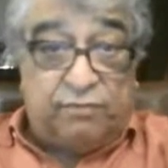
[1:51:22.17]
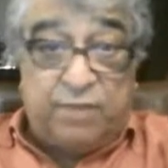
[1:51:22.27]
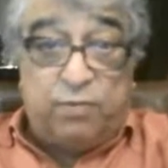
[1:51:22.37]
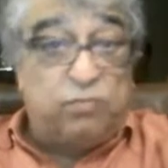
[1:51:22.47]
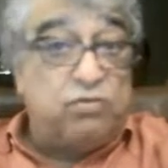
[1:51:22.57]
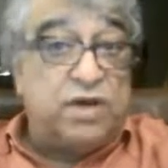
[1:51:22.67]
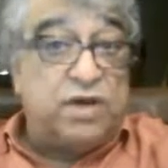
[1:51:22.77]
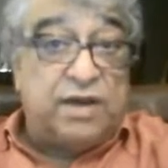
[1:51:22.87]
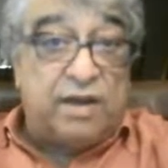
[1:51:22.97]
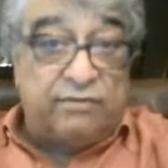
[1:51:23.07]
People
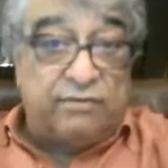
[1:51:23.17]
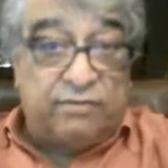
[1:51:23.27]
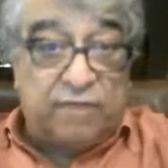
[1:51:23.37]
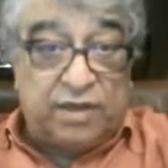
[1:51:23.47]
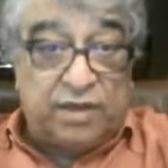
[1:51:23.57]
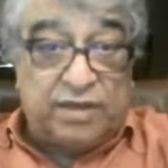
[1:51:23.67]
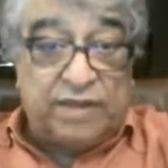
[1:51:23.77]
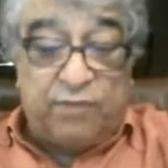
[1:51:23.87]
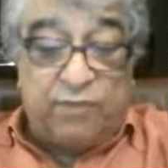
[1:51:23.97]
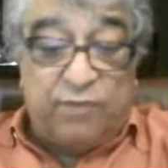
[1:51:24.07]
really loved. It.
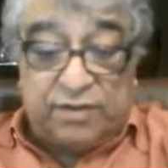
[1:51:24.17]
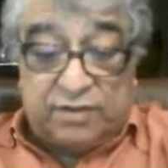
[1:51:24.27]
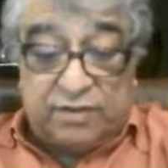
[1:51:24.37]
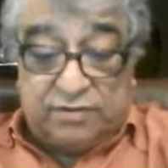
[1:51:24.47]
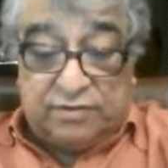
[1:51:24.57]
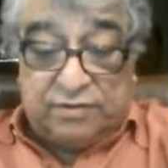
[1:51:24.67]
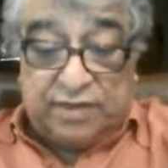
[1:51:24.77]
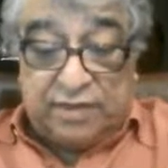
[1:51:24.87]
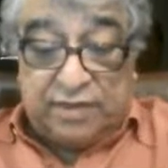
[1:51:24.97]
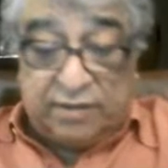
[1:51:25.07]
They went to
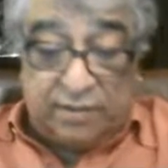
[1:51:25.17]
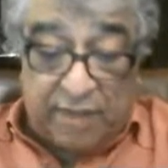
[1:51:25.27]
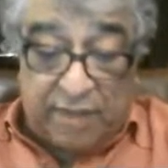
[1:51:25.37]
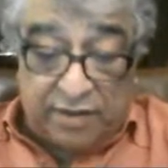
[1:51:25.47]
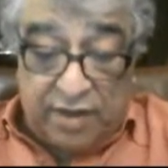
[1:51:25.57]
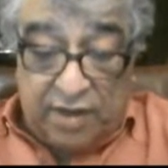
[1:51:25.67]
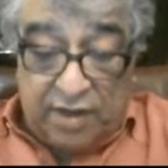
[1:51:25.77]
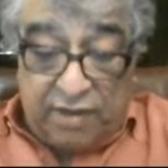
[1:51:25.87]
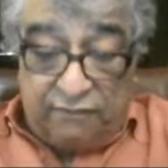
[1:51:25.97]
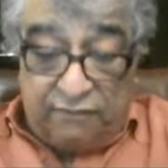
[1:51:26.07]
the, the, the, about
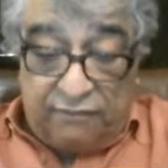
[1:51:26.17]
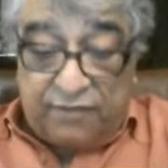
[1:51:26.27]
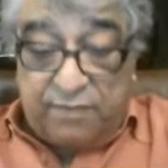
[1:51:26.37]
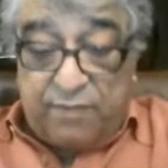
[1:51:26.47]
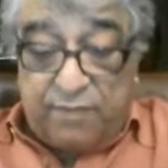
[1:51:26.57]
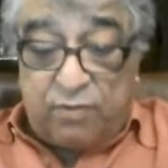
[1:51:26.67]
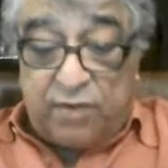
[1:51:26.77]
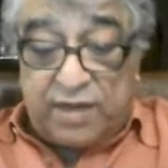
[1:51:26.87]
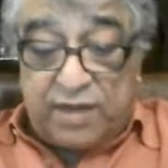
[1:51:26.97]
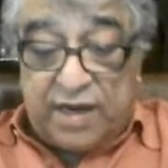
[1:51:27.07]
fifty people
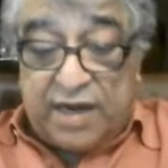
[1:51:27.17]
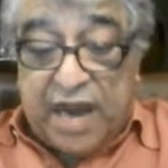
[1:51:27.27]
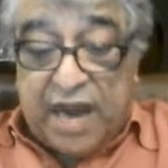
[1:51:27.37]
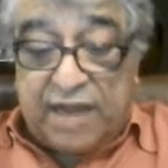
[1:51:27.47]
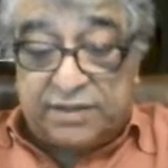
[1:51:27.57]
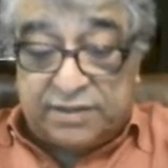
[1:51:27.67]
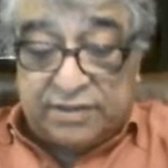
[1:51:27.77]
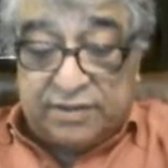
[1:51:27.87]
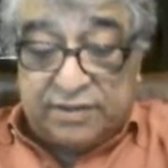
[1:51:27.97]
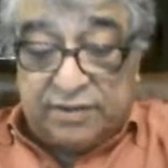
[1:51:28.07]
went there and
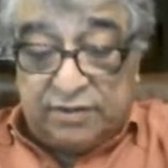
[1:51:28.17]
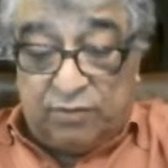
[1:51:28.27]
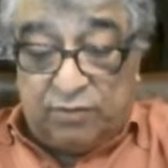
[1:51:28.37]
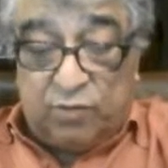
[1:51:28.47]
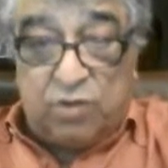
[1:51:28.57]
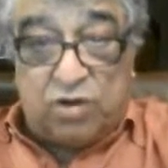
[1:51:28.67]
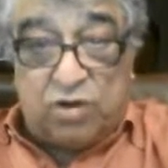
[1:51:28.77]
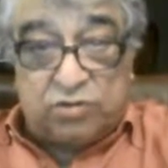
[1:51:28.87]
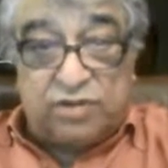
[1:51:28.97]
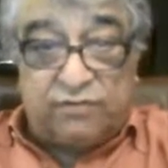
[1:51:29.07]
asked, "We want
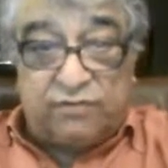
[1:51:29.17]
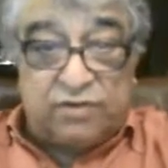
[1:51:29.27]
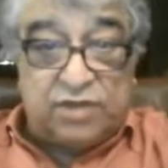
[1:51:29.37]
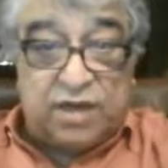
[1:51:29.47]
Doctor Strange."